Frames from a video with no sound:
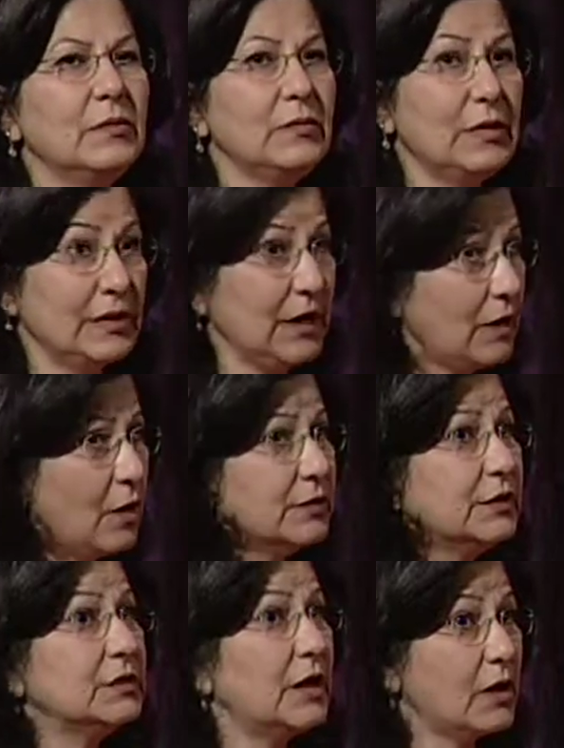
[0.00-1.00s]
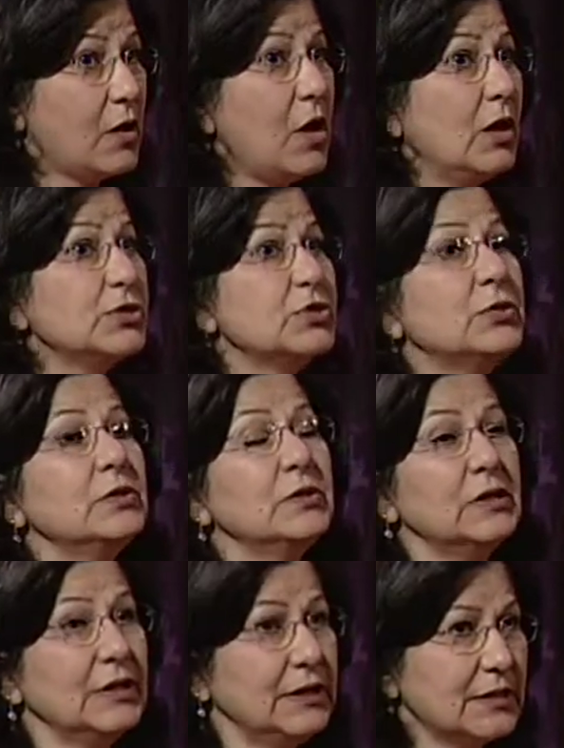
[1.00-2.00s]
They called it a cultural
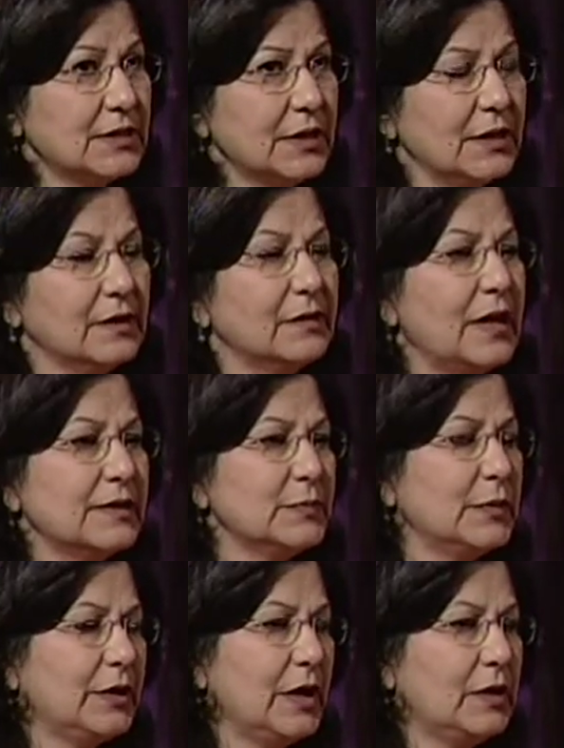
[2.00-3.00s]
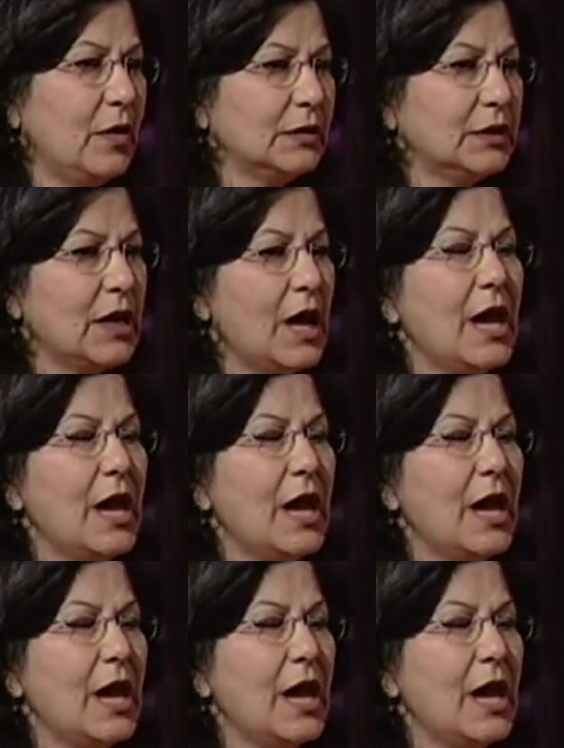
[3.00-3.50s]
cleansing. That's what they called it.